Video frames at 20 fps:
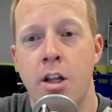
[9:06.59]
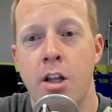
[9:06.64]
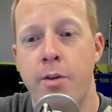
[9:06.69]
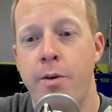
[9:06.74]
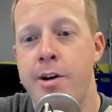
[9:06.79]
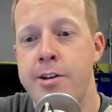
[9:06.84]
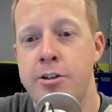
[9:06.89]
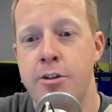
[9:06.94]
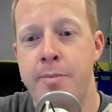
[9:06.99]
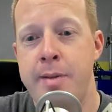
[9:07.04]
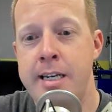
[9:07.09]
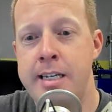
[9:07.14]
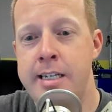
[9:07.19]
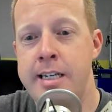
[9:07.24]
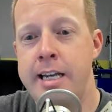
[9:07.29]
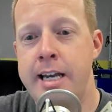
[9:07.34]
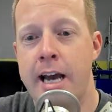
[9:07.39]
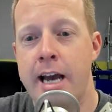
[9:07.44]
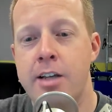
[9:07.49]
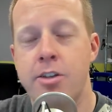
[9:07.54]
Otherwise, it'd be
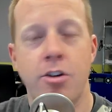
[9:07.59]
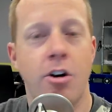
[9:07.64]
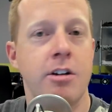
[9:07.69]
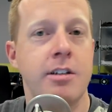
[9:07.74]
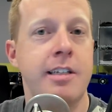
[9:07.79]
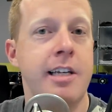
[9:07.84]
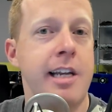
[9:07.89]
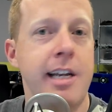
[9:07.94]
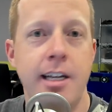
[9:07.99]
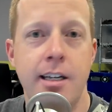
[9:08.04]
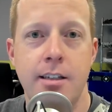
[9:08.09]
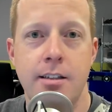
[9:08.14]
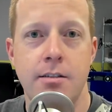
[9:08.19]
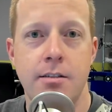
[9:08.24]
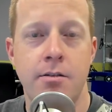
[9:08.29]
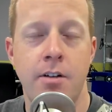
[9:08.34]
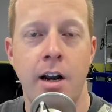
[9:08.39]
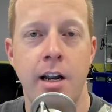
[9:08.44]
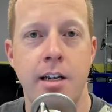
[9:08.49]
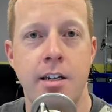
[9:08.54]
DXRT,
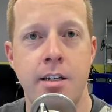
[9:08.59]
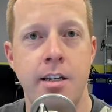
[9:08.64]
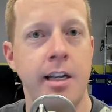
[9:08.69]
right?